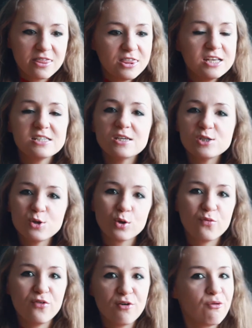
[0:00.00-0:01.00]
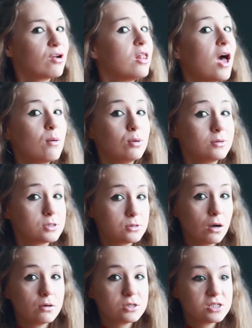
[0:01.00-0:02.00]
This is not a very reliable
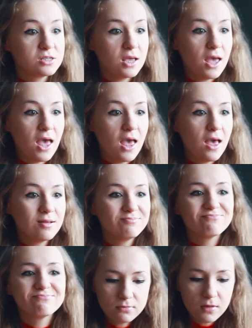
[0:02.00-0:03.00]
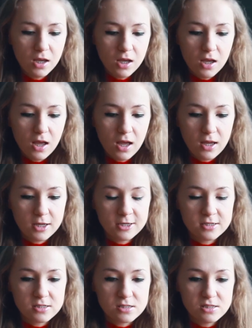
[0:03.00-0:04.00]
source.
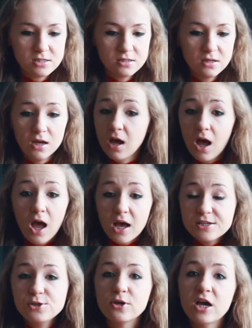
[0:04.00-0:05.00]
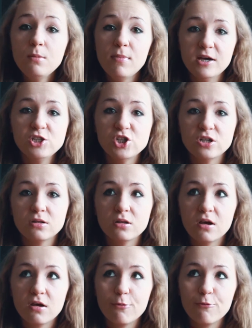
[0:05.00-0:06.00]
And as you can
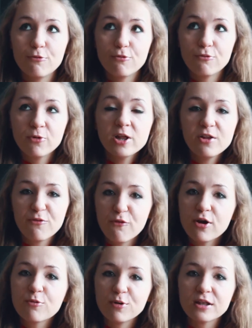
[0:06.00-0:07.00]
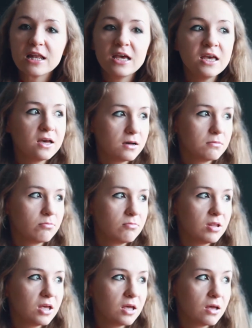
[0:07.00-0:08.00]
imagine, really frequently
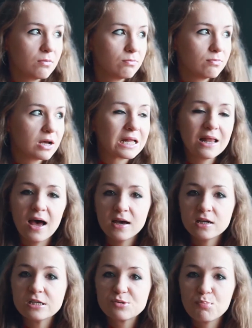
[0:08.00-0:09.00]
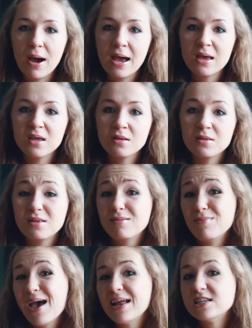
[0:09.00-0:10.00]
the client might
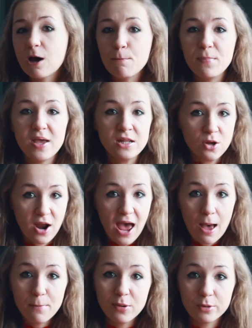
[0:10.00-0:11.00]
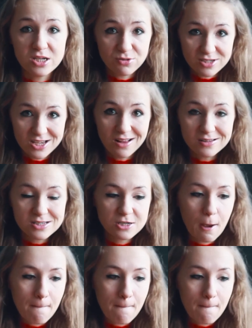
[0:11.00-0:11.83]
end up being unhappy with the result.